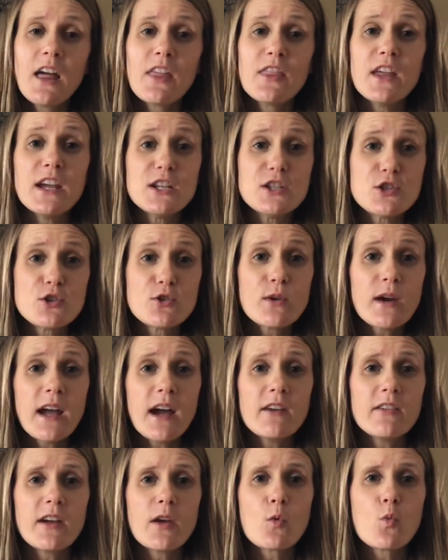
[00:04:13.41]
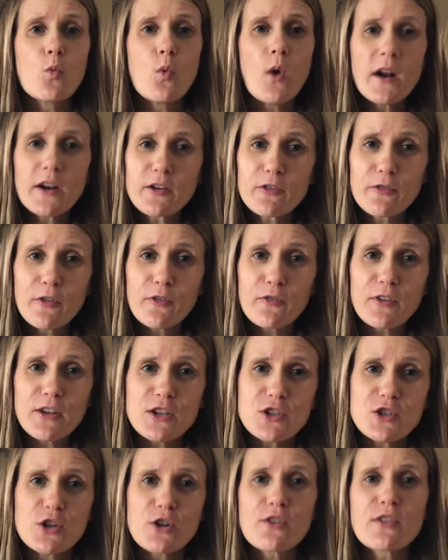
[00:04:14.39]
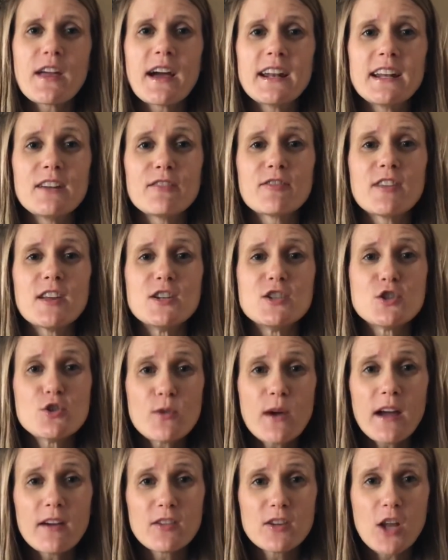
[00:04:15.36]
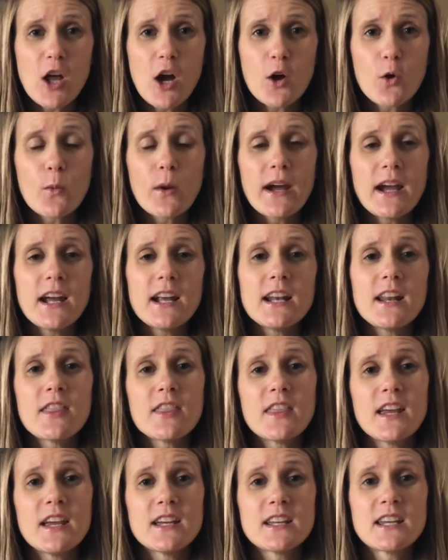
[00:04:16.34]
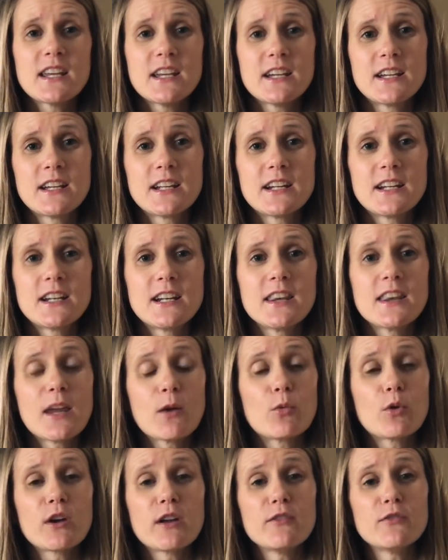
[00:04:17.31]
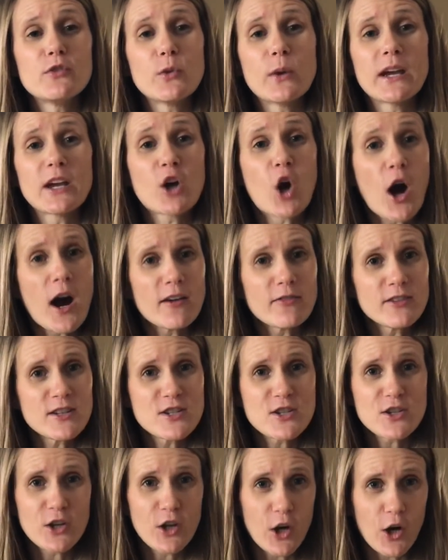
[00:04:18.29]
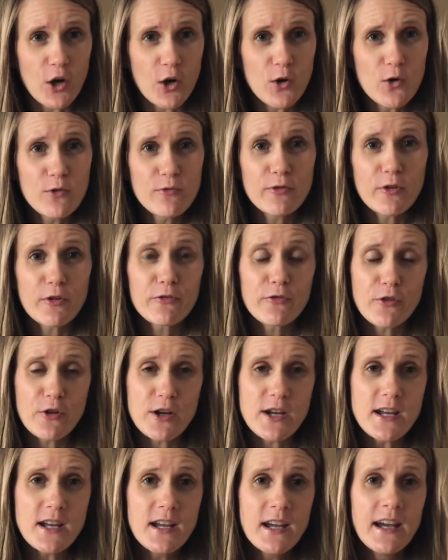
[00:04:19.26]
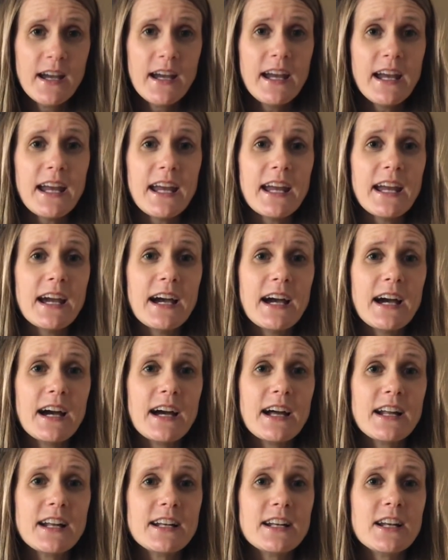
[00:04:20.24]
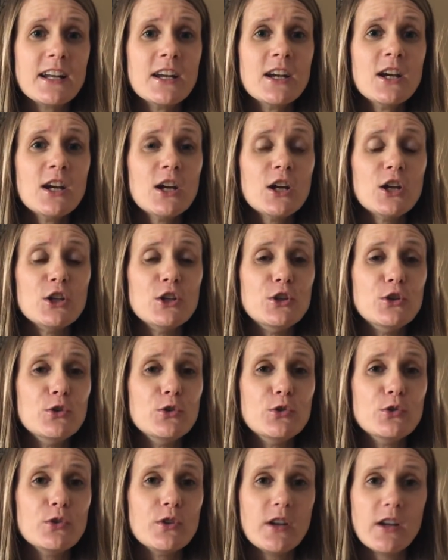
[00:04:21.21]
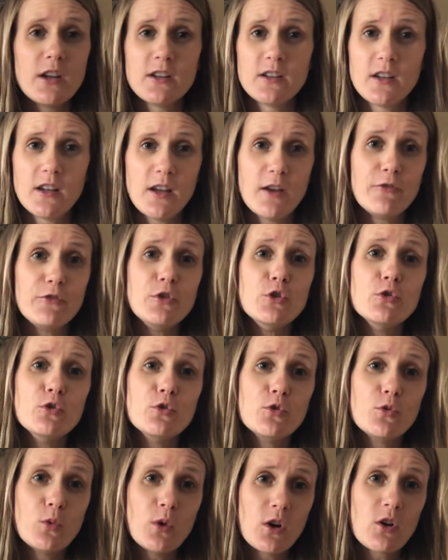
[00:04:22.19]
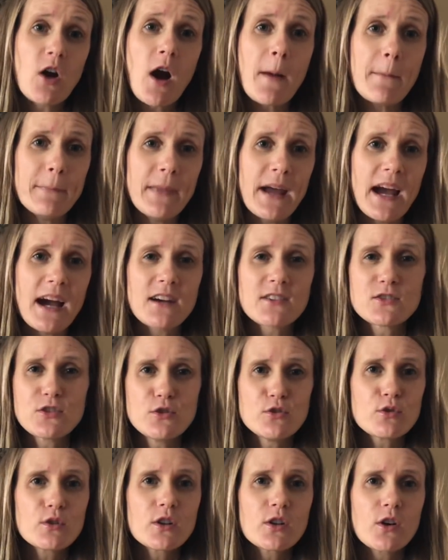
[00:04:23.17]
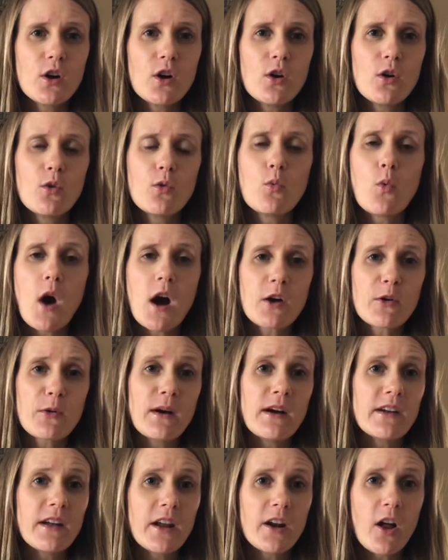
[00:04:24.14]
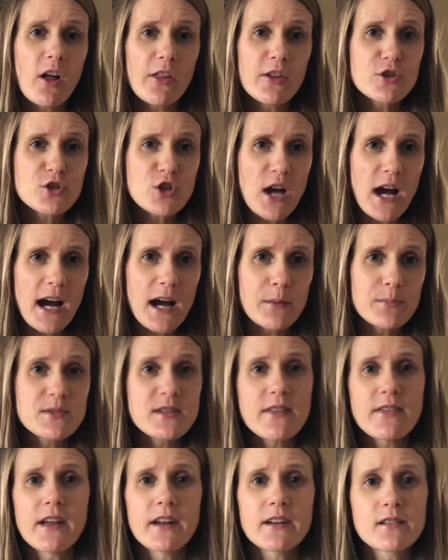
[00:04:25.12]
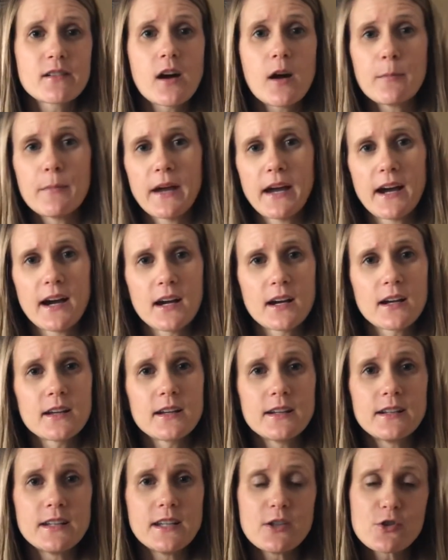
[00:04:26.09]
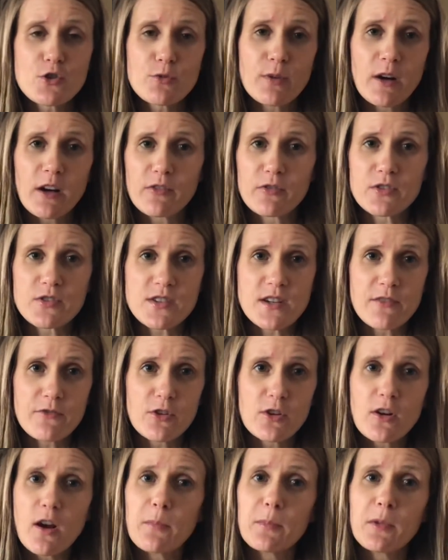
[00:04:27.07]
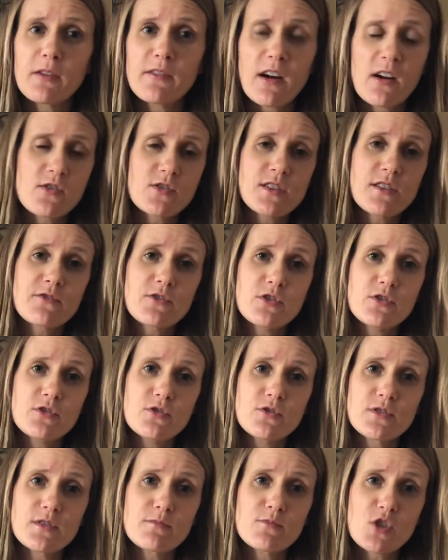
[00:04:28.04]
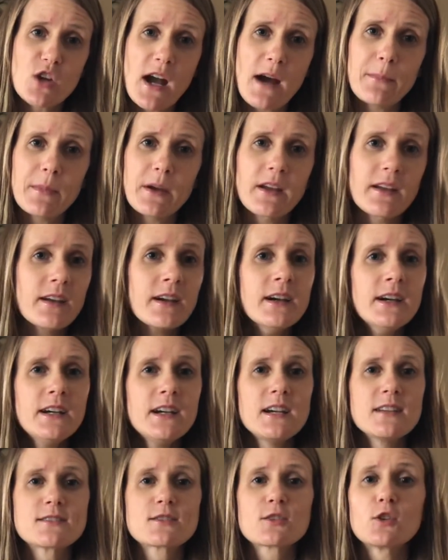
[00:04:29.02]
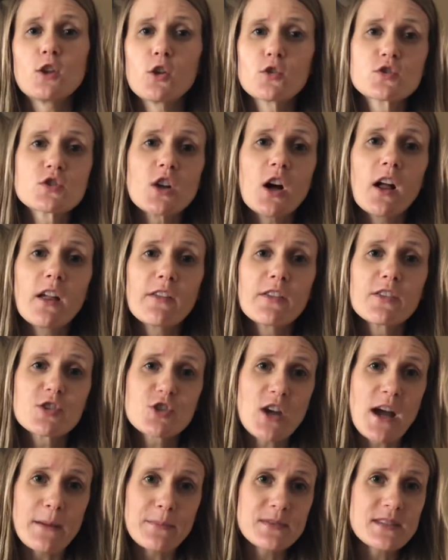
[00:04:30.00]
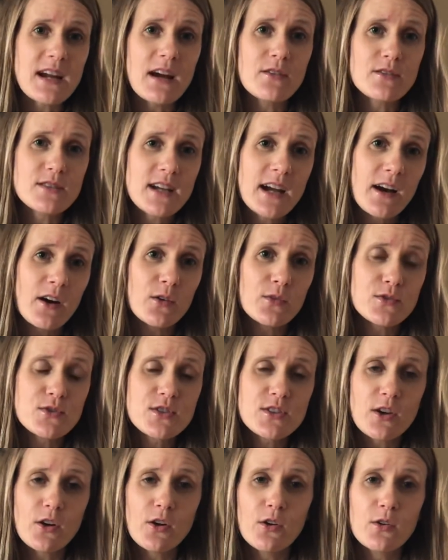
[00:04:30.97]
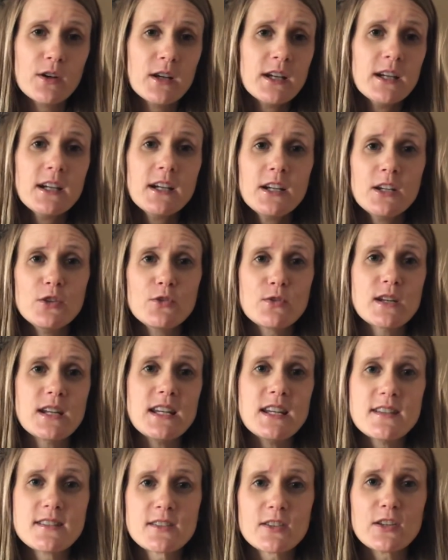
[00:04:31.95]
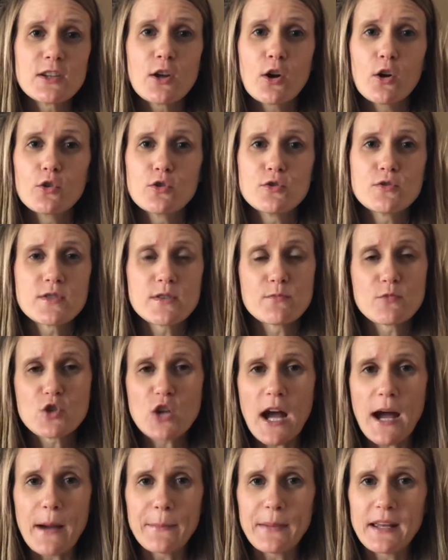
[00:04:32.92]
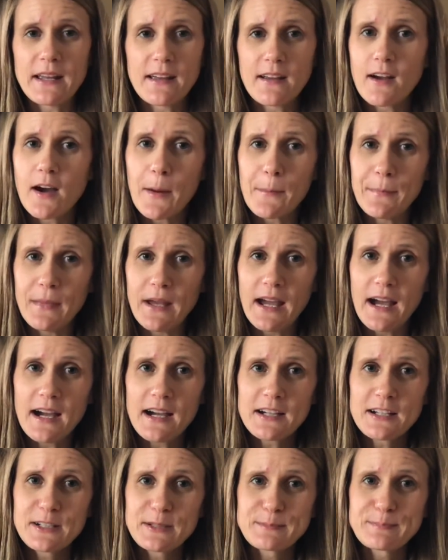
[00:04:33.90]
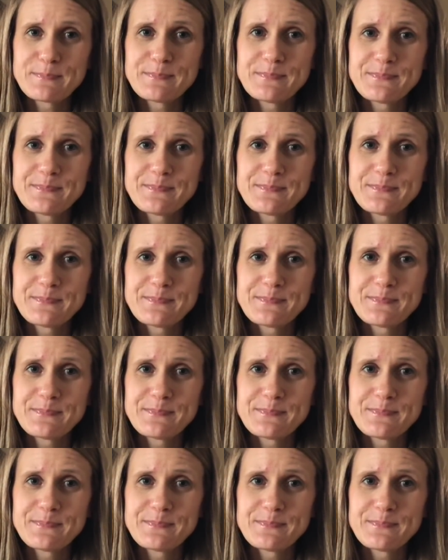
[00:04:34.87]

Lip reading: They do have a wonderful feature that if they do have a long wait, they will give you a coffee to go for free, and if you will come back. So you could go walk around at all the shops and then come back and eat your breakfast after a couple of hours after you do some shopping. It's close to all of the shops downtown, so you can easily go do some shopping and come back.